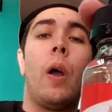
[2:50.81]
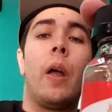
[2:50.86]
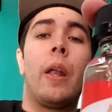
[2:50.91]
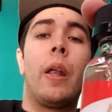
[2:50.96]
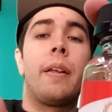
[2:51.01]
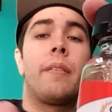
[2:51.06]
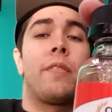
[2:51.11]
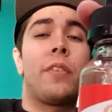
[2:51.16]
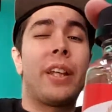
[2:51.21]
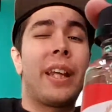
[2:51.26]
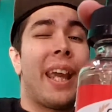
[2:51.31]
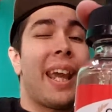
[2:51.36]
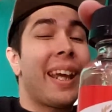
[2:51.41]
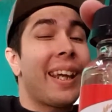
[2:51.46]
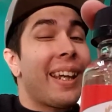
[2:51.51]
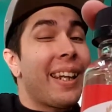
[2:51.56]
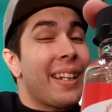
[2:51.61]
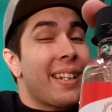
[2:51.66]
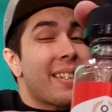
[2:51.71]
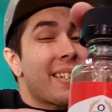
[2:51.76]
And if you
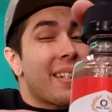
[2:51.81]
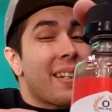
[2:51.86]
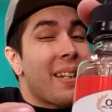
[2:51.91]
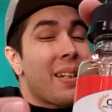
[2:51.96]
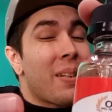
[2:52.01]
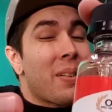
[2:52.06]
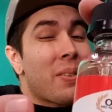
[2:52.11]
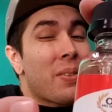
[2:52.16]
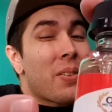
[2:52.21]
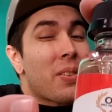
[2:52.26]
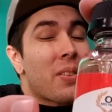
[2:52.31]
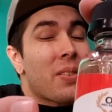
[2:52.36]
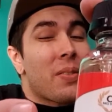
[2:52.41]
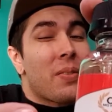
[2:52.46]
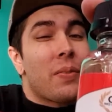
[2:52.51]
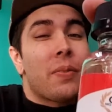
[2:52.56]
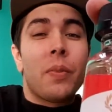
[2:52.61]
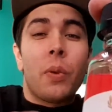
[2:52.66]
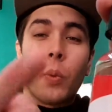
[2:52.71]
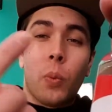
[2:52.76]
can't get into those,
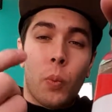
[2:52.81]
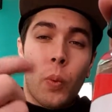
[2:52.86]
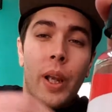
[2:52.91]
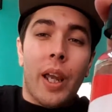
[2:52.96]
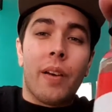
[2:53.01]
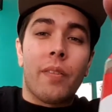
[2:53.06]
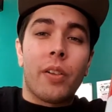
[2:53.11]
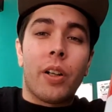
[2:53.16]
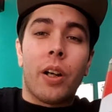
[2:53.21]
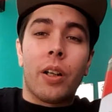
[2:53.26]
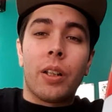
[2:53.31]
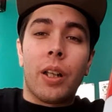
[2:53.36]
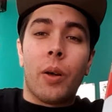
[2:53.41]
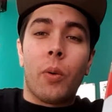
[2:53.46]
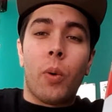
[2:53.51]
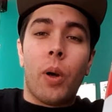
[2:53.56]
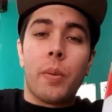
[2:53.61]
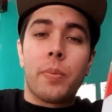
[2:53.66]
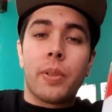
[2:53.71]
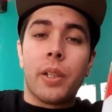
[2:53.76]
we have an
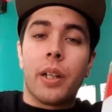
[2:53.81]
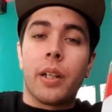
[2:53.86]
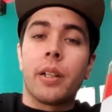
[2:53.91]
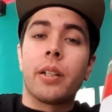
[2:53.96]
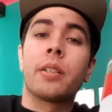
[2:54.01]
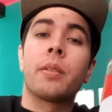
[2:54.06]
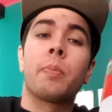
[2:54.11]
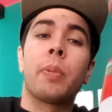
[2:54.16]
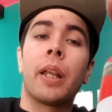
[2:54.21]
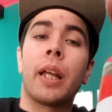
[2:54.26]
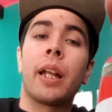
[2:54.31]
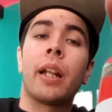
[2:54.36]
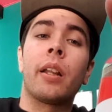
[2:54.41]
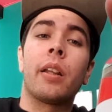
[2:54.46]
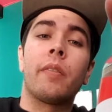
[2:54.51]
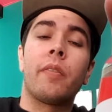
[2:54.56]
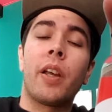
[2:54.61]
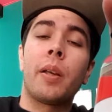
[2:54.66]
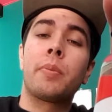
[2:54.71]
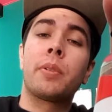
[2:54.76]
online website. It's
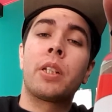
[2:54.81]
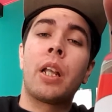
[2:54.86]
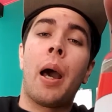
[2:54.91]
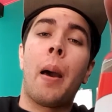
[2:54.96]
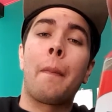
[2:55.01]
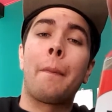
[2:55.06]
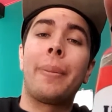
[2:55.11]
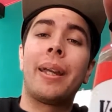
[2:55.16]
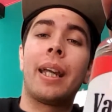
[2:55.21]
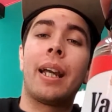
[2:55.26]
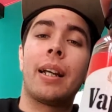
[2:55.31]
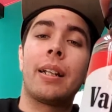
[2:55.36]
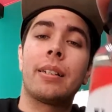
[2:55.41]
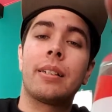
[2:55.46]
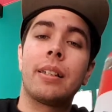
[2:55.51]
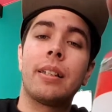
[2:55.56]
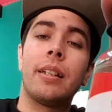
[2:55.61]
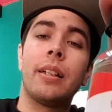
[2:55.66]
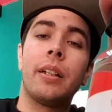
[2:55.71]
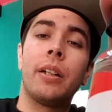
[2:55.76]

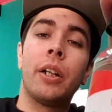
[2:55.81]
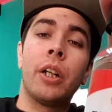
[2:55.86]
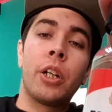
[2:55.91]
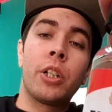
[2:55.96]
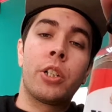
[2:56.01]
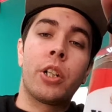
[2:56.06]
planetofthevapes.biz.